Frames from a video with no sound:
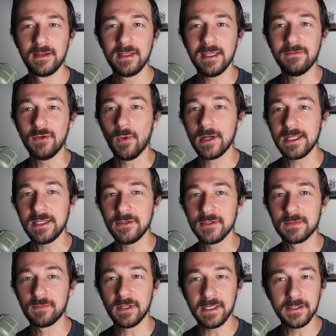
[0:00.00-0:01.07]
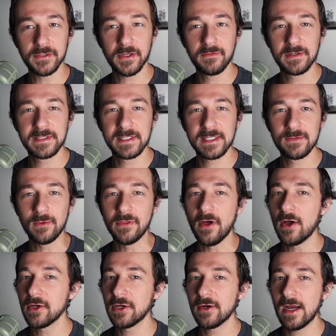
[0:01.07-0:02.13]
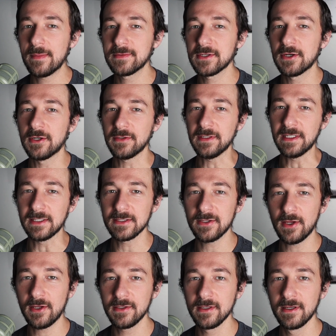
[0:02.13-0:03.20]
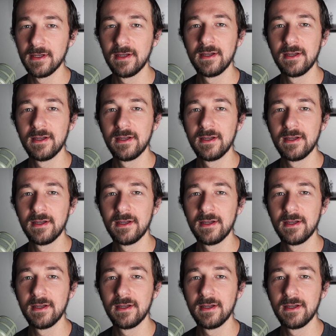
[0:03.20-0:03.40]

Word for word: If you want to use Play services with all your apps currently installed,